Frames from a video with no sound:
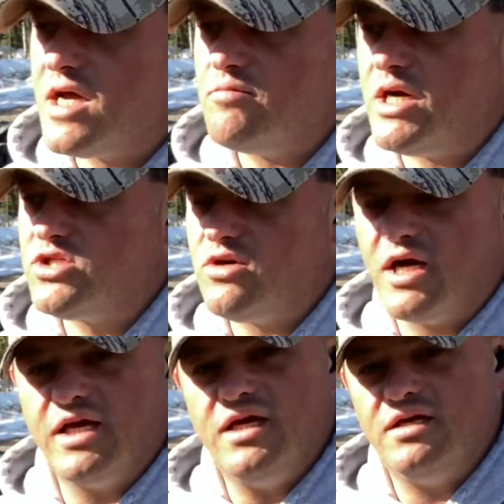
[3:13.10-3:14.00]
my
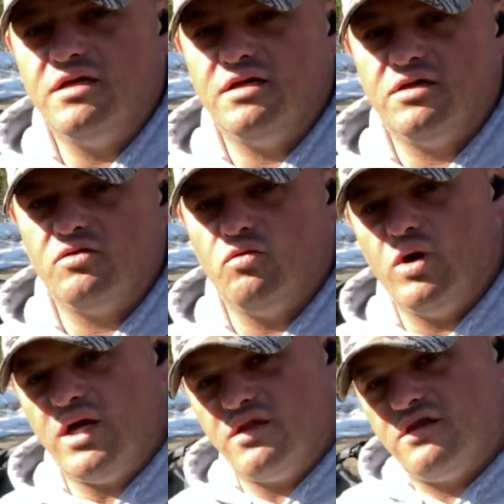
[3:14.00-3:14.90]
truck in
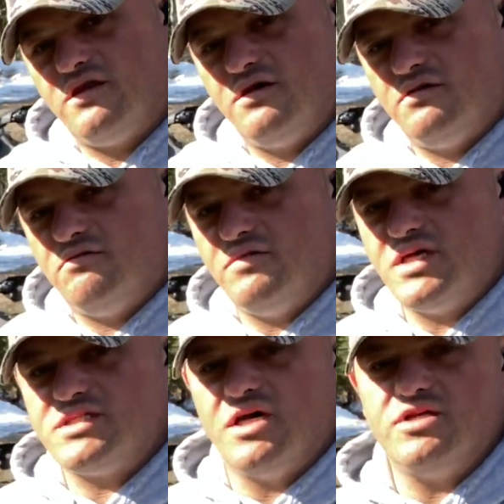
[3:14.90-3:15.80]
with
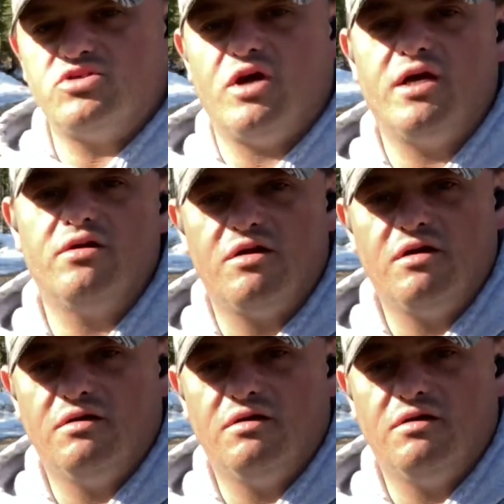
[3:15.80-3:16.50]
this on the trailer